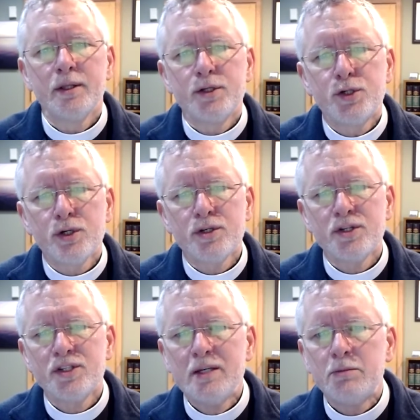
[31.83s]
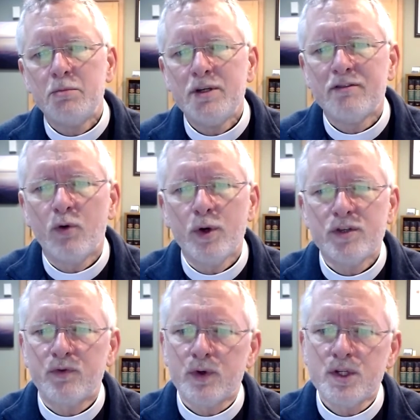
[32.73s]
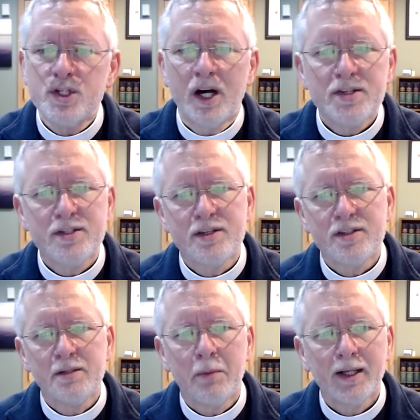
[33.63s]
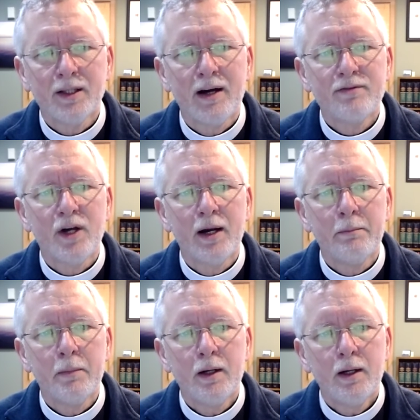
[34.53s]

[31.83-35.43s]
The church seemed to be a voice for justice in my lifetime.